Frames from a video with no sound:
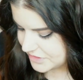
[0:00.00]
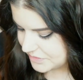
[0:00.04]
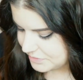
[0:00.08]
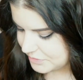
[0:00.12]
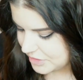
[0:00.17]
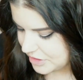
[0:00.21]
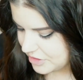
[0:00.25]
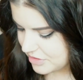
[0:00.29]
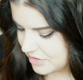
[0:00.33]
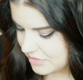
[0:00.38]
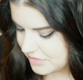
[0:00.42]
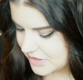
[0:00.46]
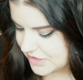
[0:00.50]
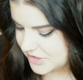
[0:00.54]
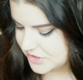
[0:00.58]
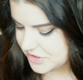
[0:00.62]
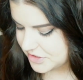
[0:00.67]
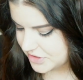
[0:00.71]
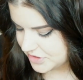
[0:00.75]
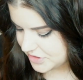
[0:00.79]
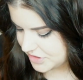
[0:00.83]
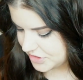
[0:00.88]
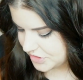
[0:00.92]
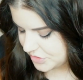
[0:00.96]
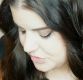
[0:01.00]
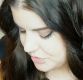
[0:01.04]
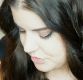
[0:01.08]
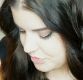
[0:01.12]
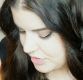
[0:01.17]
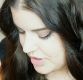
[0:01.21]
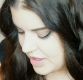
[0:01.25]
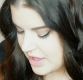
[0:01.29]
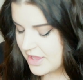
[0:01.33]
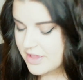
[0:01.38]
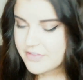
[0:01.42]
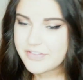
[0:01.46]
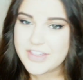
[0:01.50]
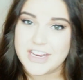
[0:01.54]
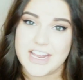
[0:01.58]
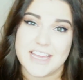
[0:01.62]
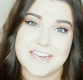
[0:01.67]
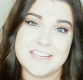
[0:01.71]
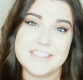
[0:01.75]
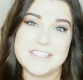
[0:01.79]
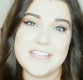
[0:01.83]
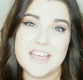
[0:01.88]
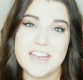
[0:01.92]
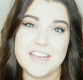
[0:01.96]
So I'm gonna go into the two that
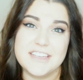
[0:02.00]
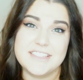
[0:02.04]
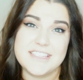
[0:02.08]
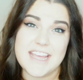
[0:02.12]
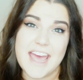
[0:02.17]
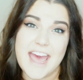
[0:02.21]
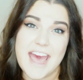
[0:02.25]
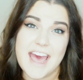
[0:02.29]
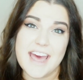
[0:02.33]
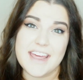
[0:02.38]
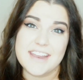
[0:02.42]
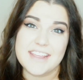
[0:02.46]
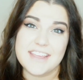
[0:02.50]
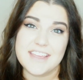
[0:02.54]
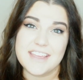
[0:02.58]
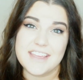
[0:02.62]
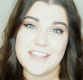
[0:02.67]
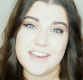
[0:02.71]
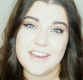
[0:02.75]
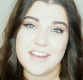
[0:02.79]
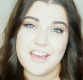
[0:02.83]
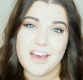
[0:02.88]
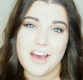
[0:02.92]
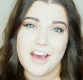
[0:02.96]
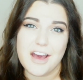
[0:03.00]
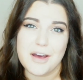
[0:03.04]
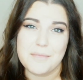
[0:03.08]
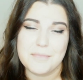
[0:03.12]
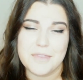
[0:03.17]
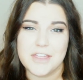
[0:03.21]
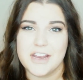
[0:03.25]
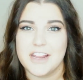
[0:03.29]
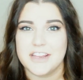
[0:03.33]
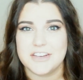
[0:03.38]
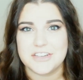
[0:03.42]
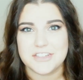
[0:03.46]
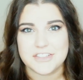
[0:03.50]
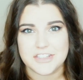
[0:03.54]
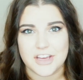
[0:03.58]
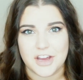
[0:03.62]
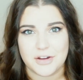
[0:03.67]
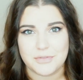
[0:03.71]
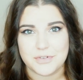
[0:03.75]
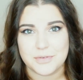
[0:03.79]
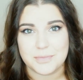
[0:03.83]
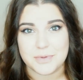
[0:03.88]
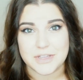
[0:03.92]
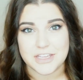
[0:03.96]
I decided to add in that I just
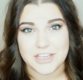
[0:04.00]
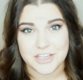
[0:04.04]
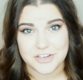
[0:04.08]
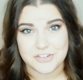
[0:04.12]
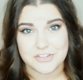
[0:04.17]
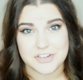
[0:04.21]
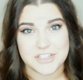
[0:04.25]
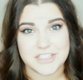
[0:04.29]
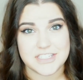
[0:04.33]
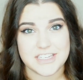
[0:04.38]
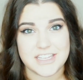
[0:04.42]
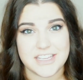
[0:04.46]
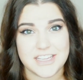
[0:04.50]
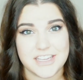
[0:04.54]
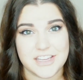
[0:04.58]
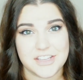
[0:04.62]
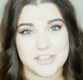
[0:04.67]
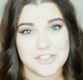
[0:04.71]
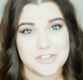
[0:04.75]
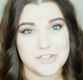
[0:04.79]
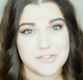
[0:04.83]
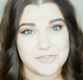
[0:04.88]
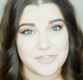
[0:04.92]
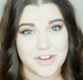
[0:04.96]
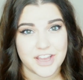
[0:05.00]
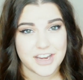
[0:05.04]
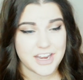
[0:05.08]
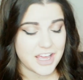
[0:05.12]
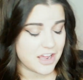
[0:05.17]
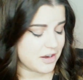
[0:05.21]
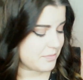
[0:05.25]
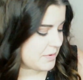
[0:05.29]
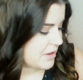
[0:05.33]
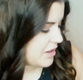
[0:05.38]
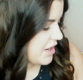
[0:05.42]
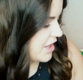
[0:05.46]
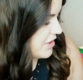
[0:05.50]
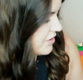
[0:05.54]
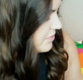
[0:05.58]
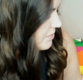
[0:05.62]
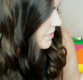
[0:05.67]
thought would be interesting to find out about other